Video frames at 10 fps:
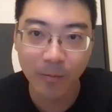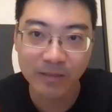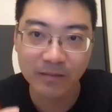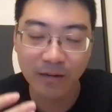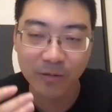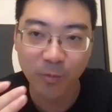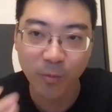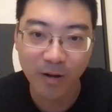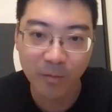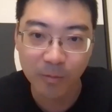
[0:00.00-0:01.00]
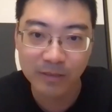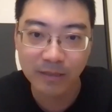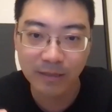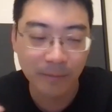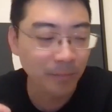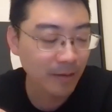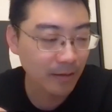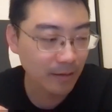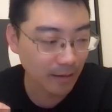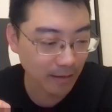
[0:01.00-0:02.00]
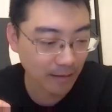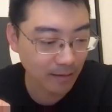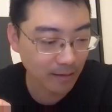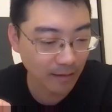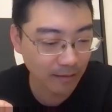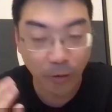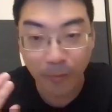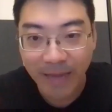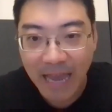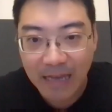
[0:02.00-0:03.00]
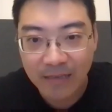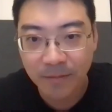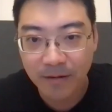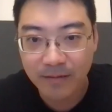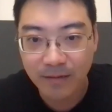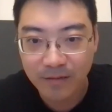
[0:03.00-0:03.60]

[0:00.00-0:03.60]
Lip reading: we start to work with domain experts.